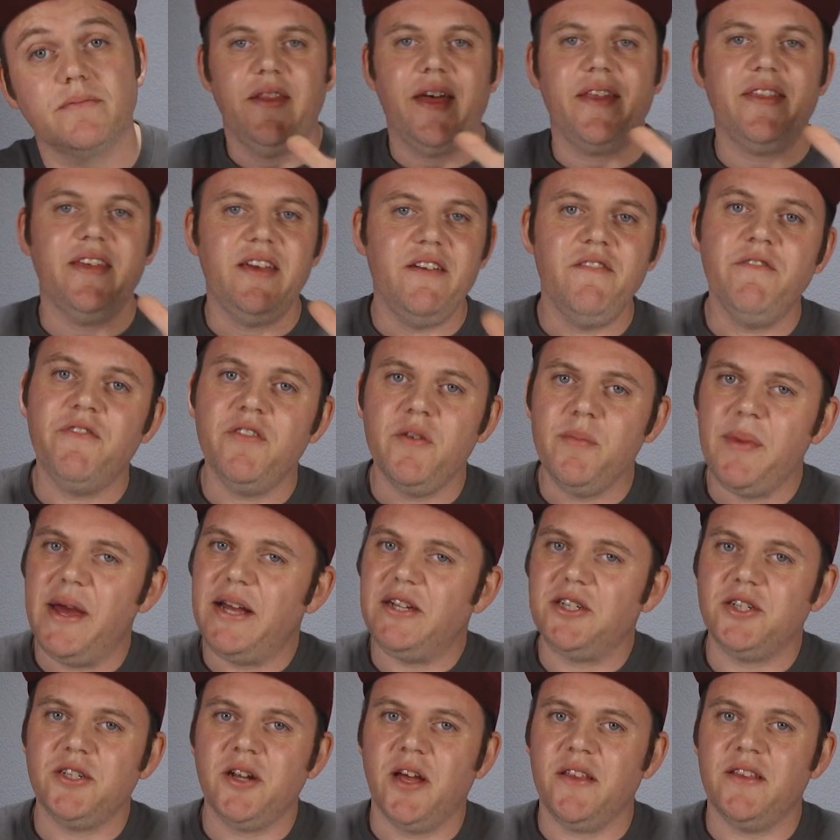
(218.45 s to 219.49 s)
Now, the
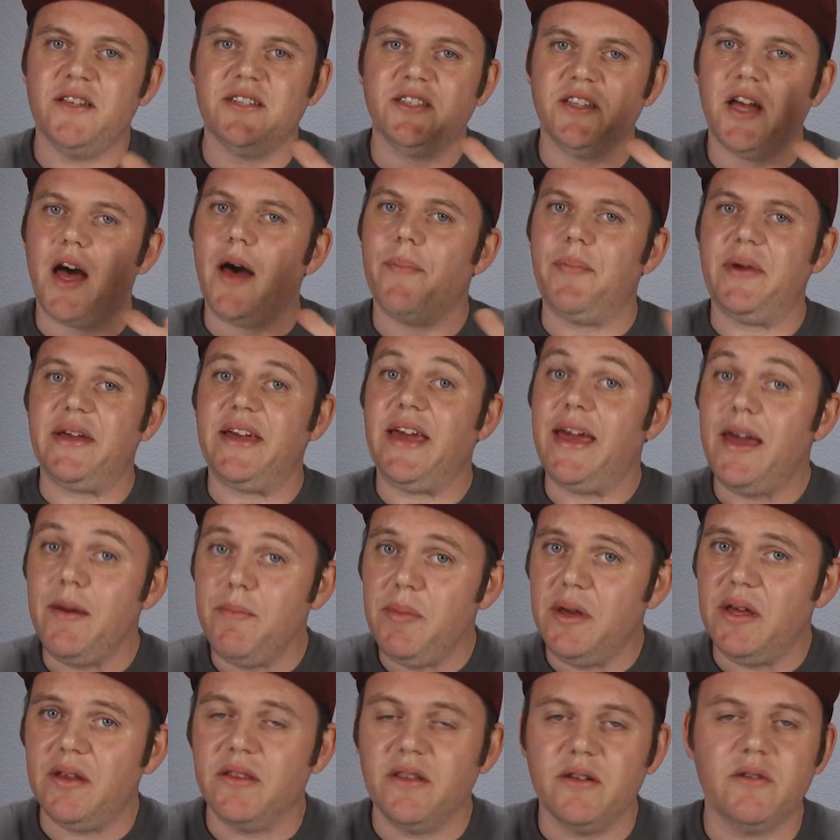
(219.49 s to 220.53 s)
information on this topic can
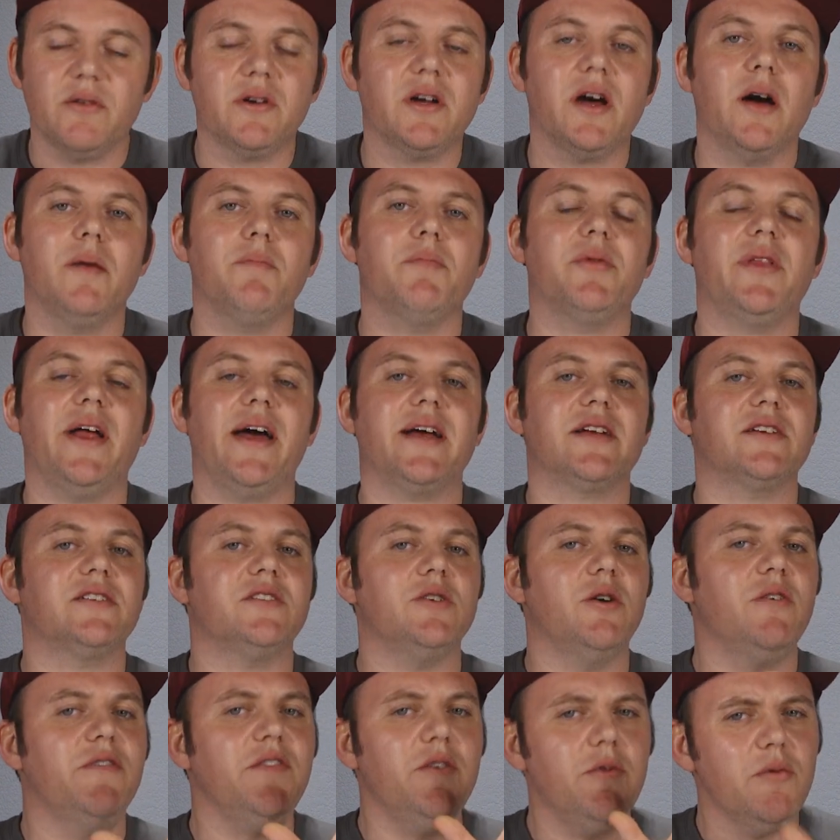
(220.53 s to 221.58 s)
be a little complex,
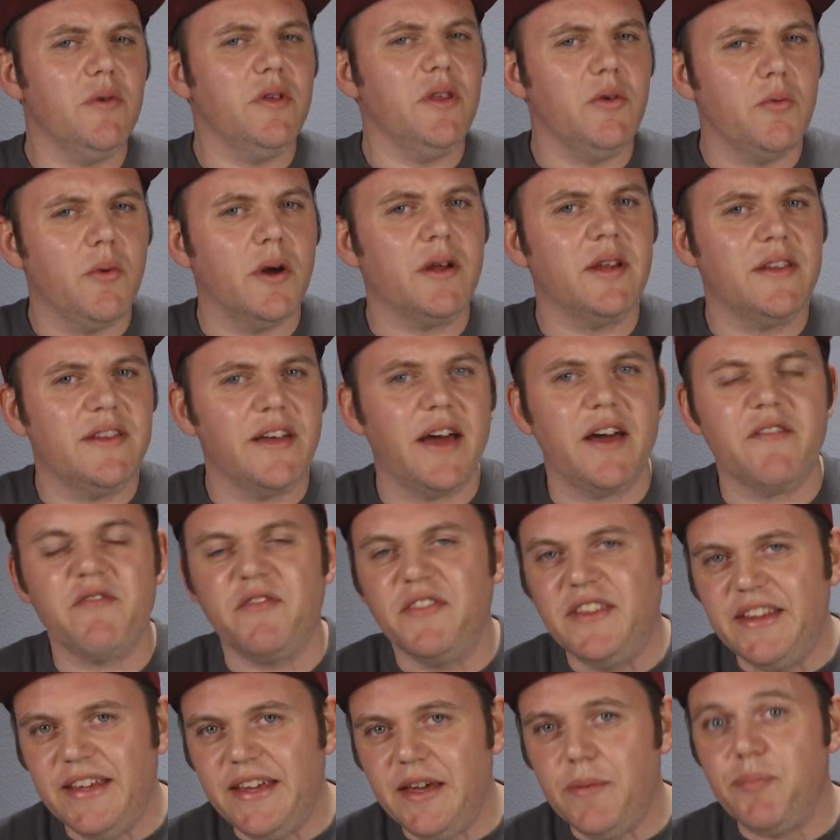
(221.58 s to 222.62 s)
so if you really want to
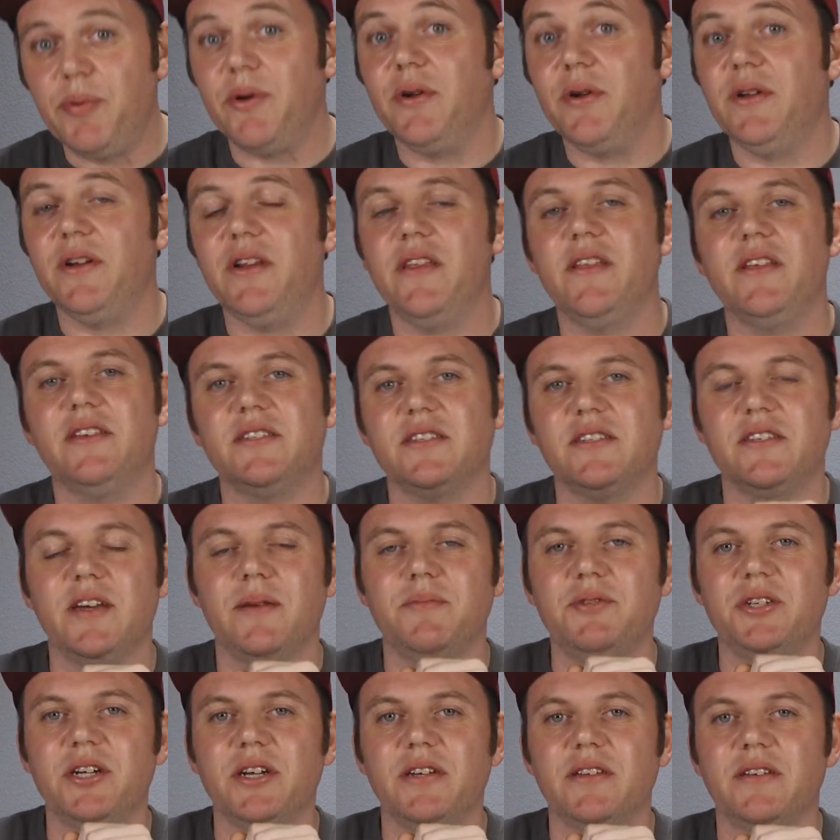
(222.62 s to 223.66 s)
dive deeper into this
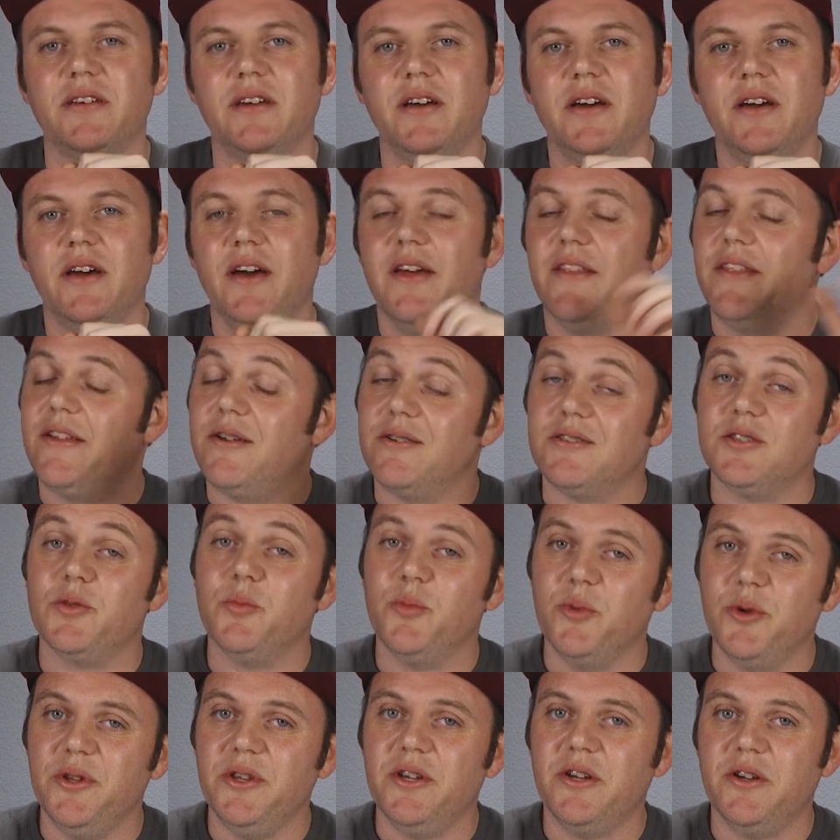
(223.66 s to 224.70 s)
subject, there are
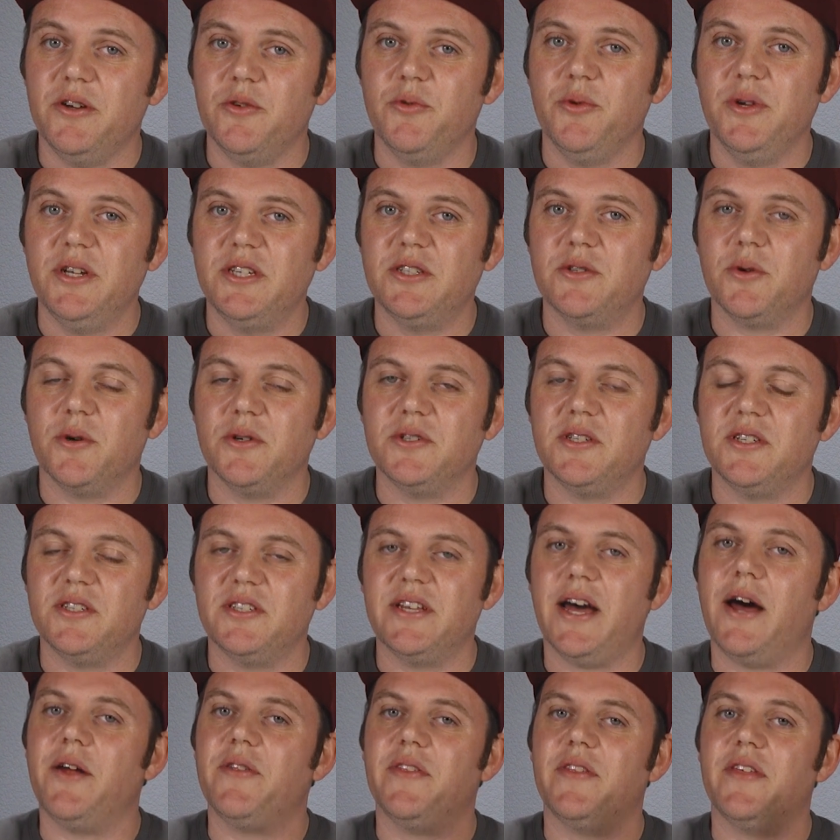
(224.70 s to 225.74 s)
some really good
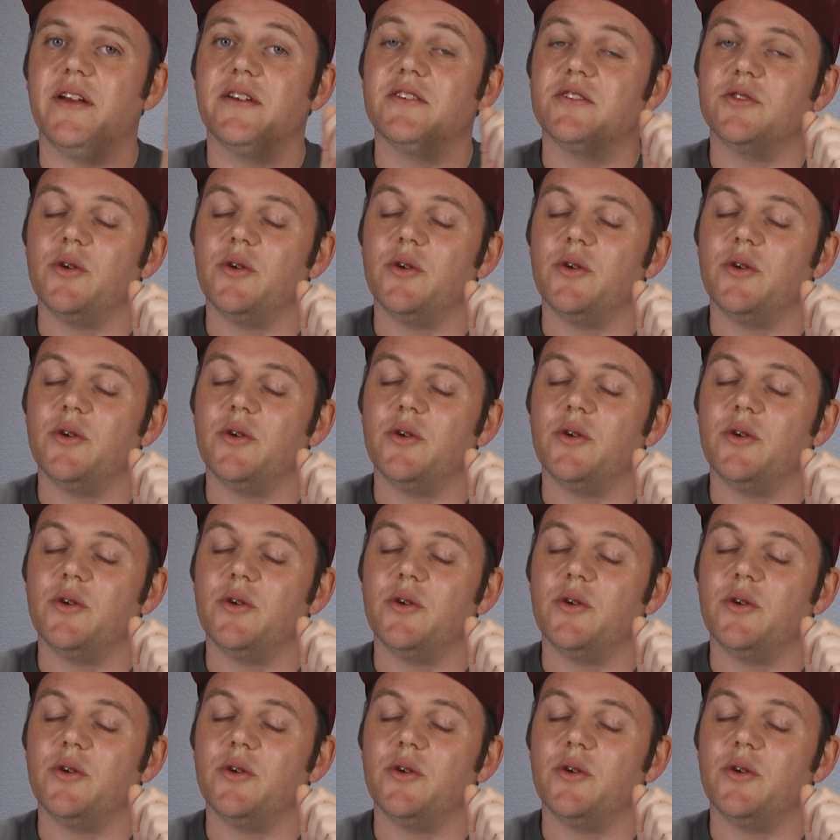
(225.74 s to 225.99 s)
resources out there.